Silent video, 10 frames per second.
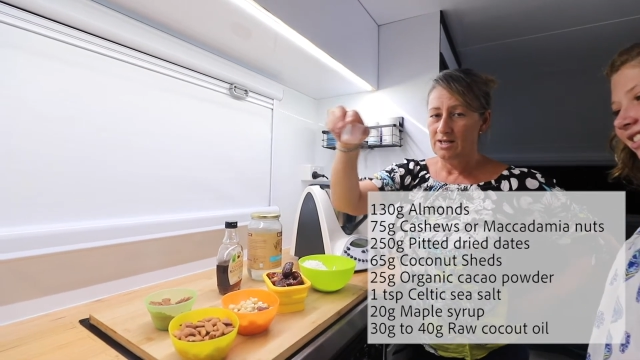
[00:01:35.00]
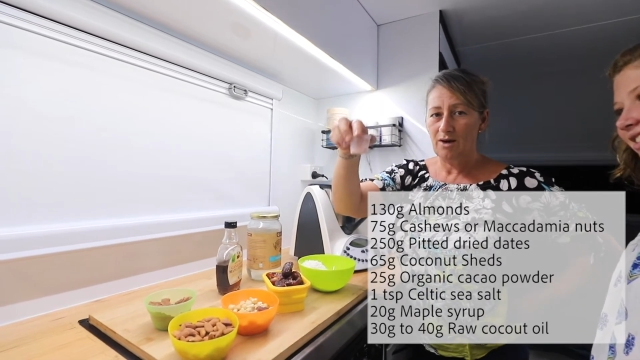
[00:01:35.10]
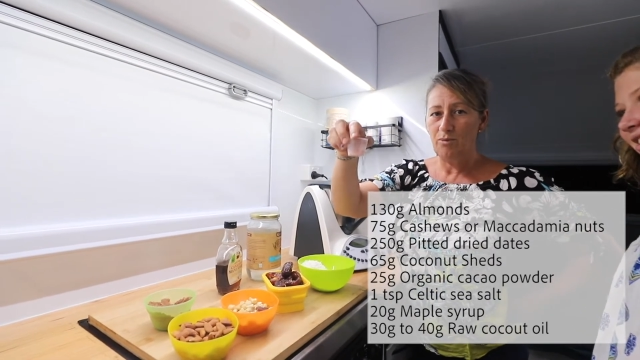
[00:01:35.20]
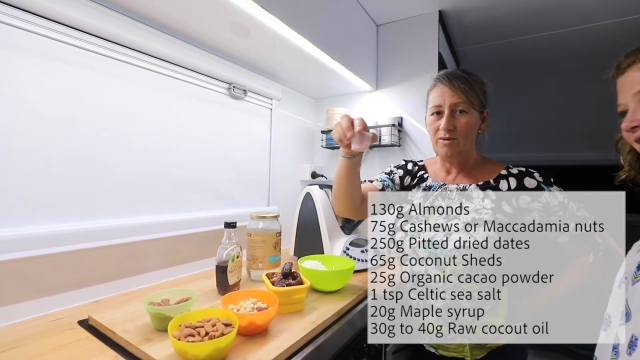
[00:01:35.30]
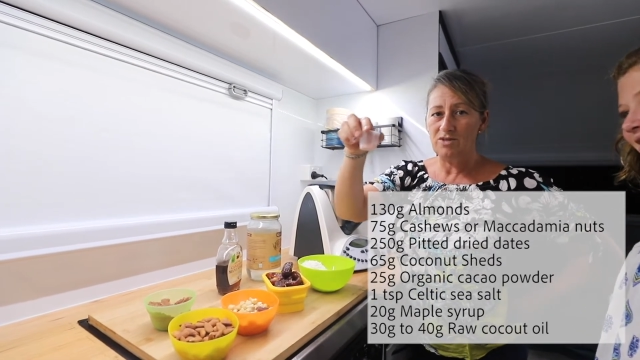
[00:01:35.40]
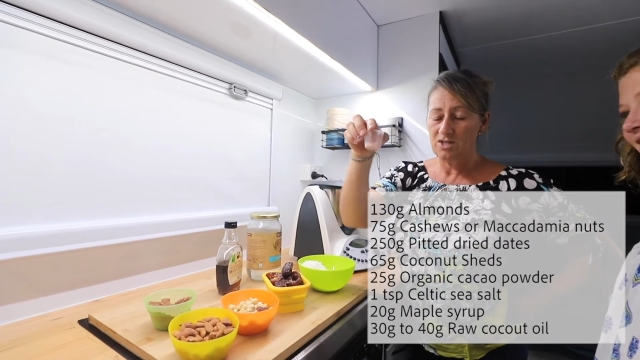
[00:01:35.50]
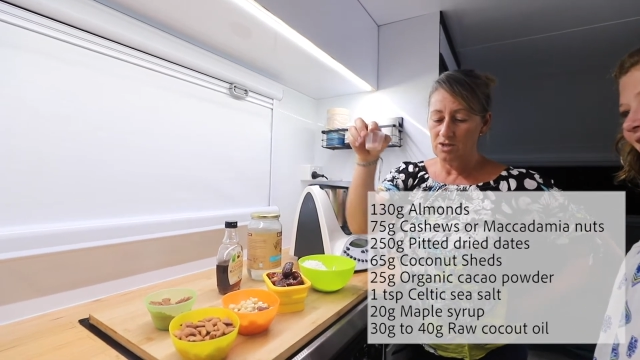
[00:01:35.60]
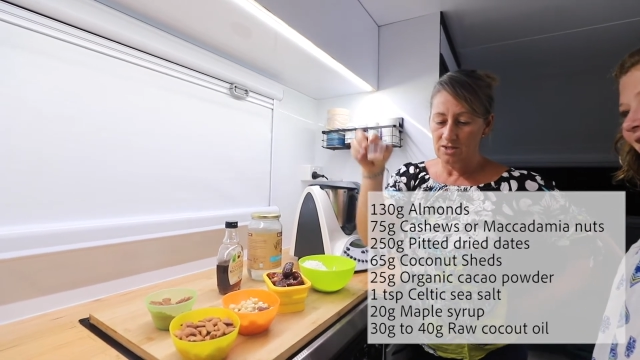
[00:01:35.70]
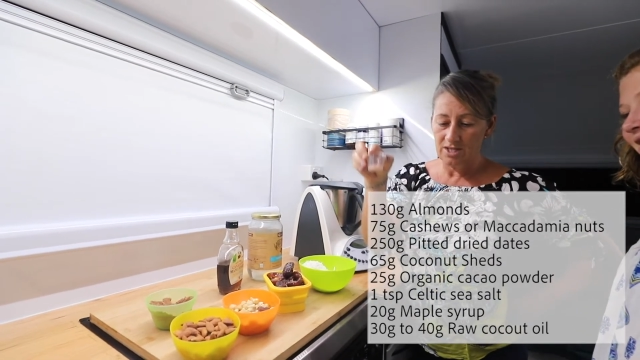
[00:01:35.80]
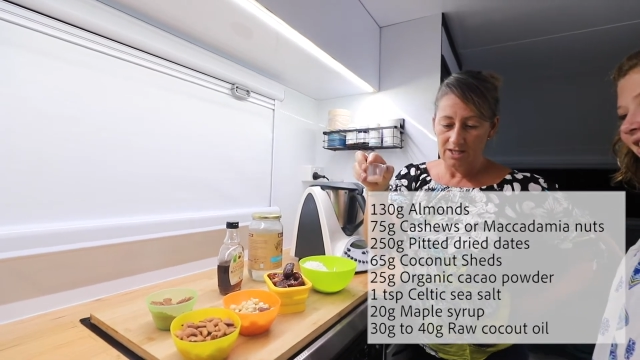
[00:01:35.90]
Now we're just
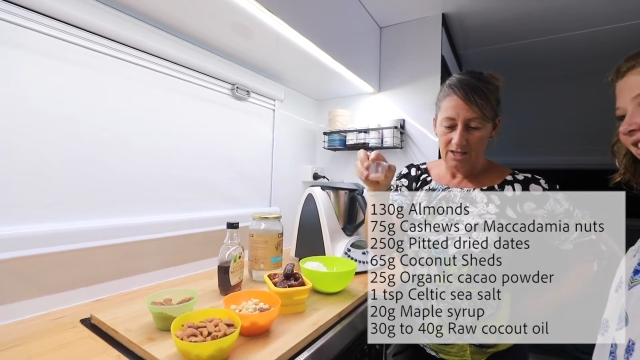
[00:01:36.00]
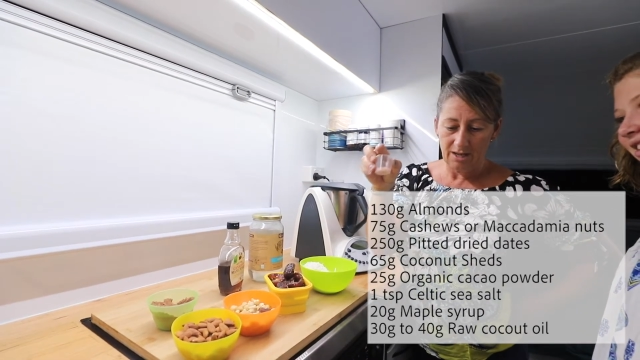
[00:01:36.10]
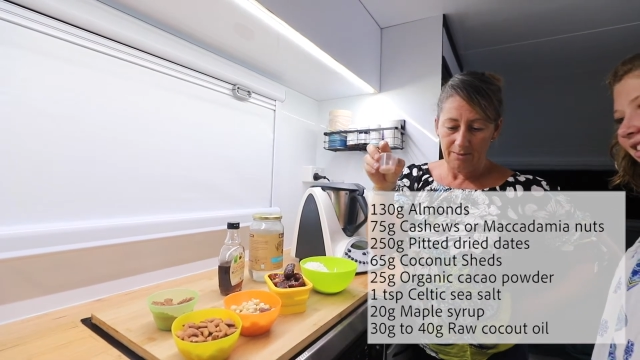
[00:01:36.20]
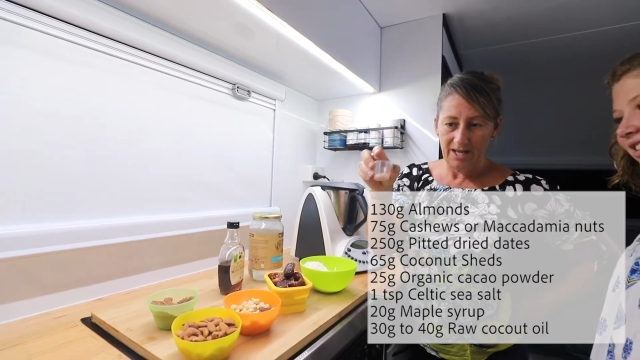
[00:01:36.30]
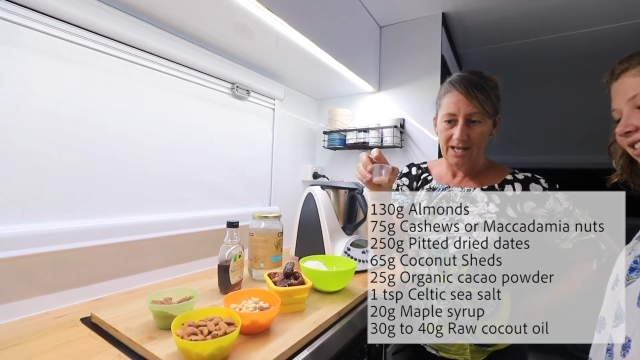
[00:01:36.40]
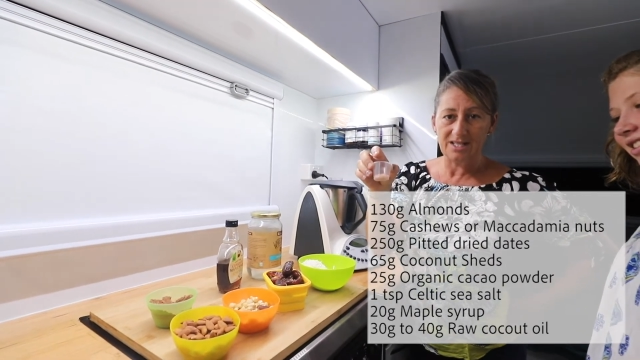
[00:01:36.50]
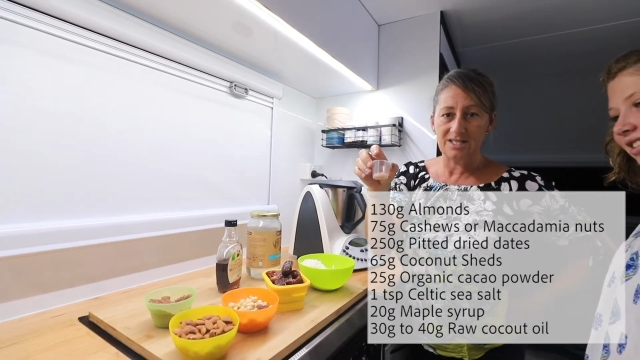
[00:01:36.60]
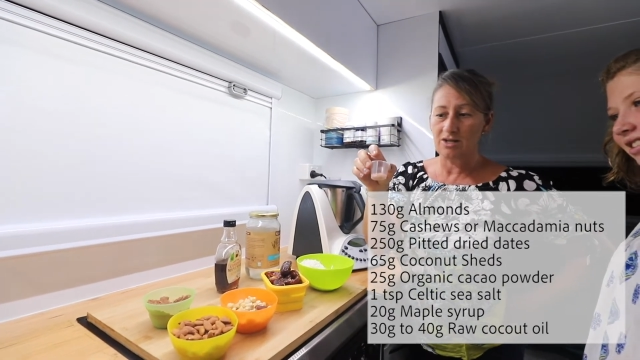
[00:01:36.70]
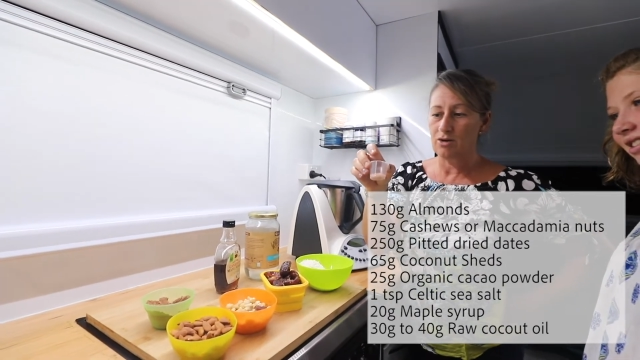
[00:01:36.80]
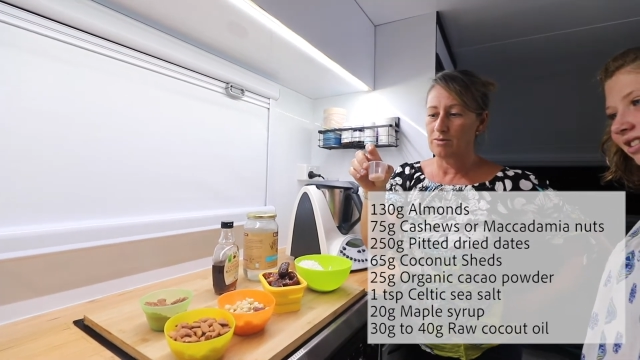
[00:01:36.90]
using Himalayan
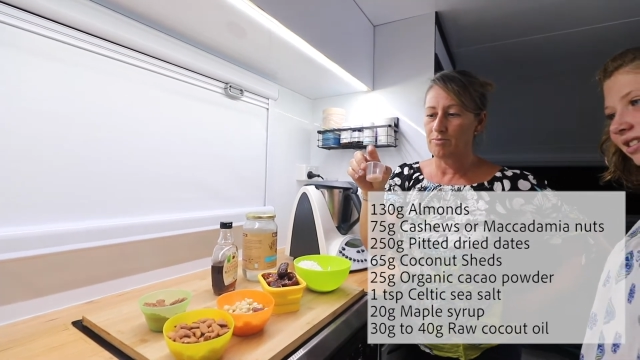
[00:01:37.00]
salt,